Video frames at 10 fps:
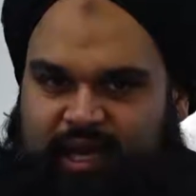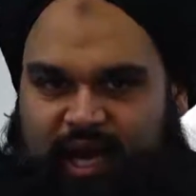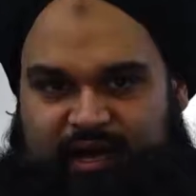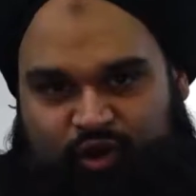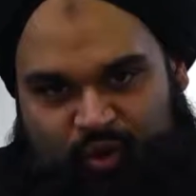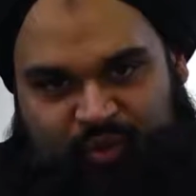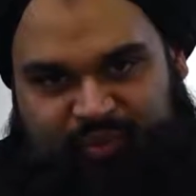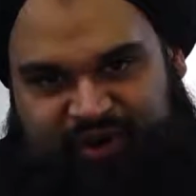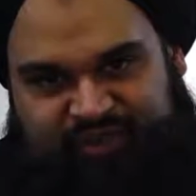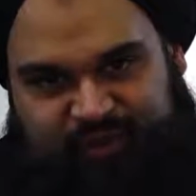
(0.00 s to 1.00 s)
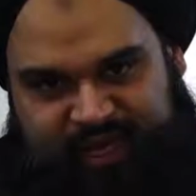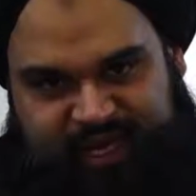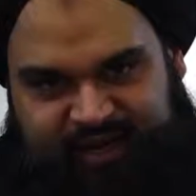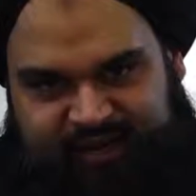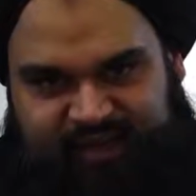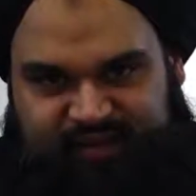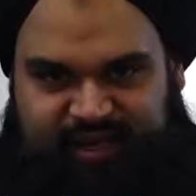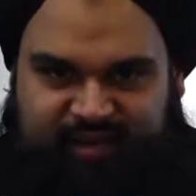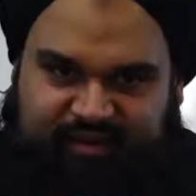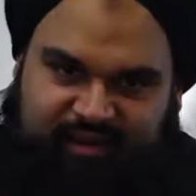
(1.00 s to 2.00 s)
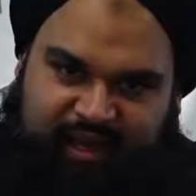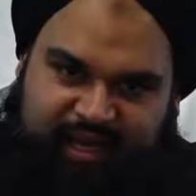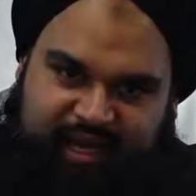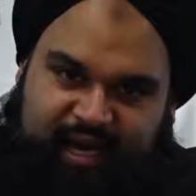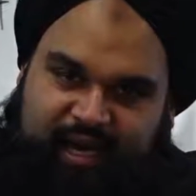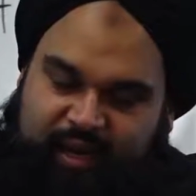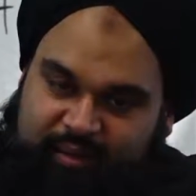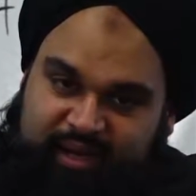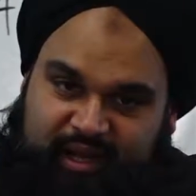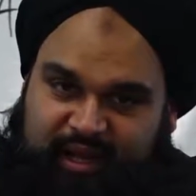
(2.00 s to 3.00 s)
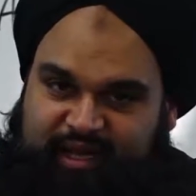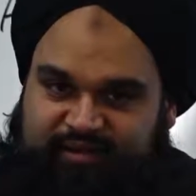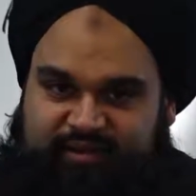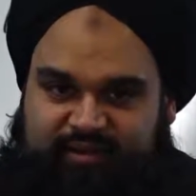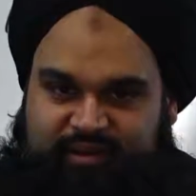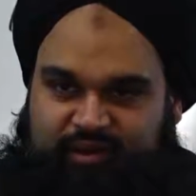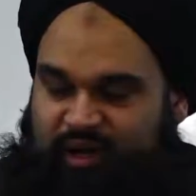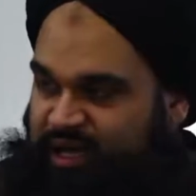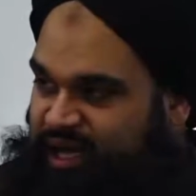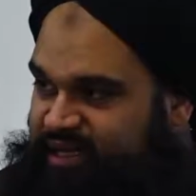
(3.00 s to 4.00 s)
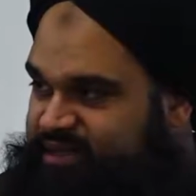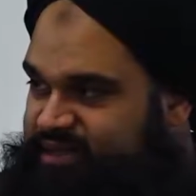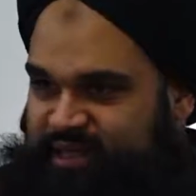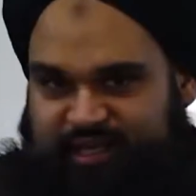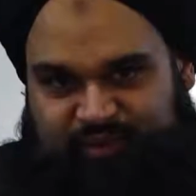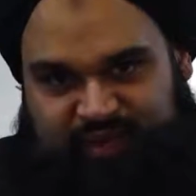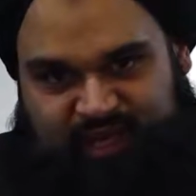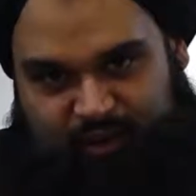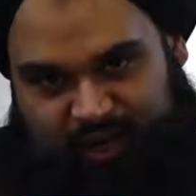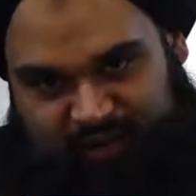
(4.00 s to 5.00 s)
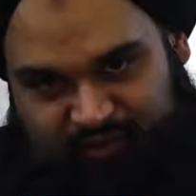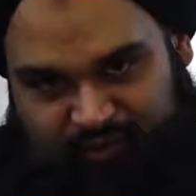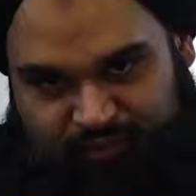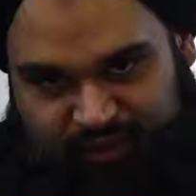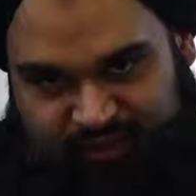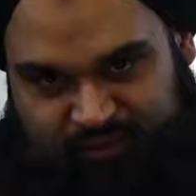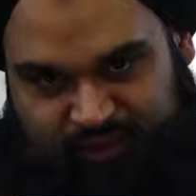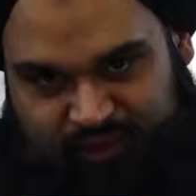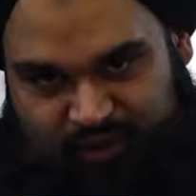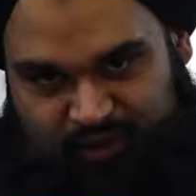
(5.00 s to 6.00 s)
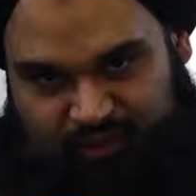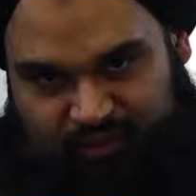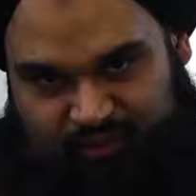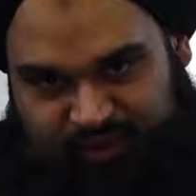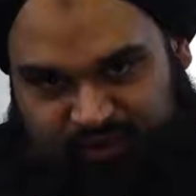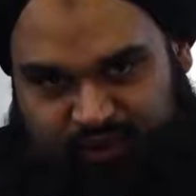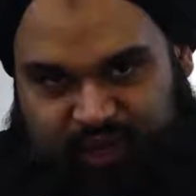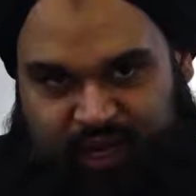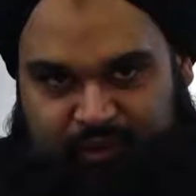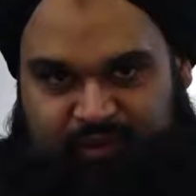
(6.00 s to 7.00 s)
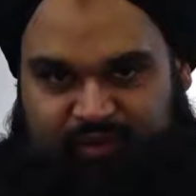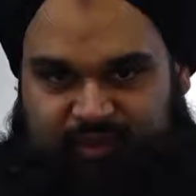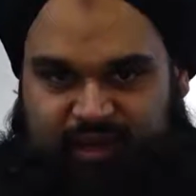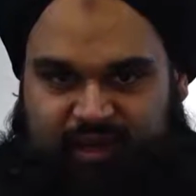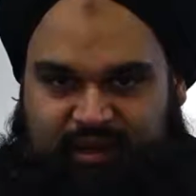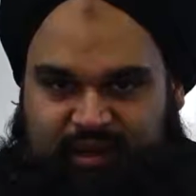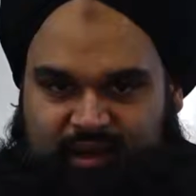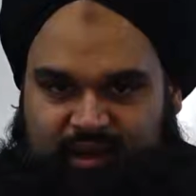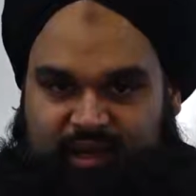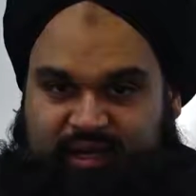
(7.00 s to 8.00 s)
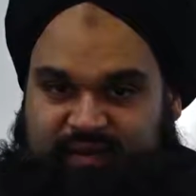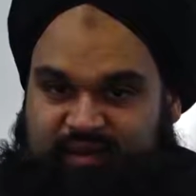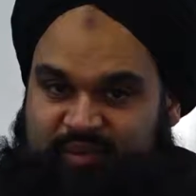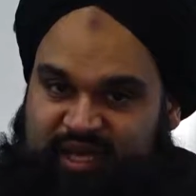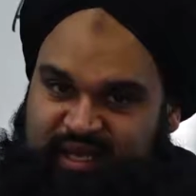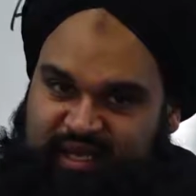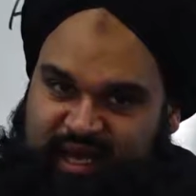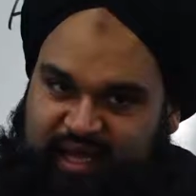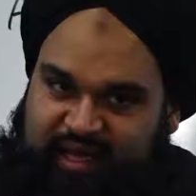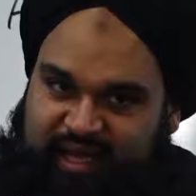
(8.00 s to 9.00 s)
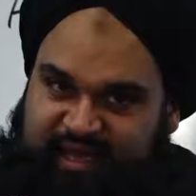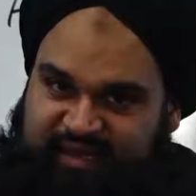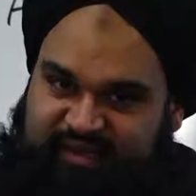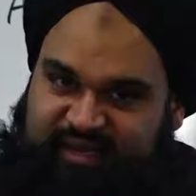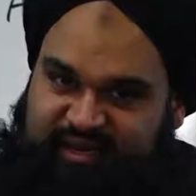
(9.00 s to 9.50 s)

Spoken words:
A normal person, when they hear these things, they're like, yeah, Allah is intimately aware of what's going on with me. Does it mean that this is the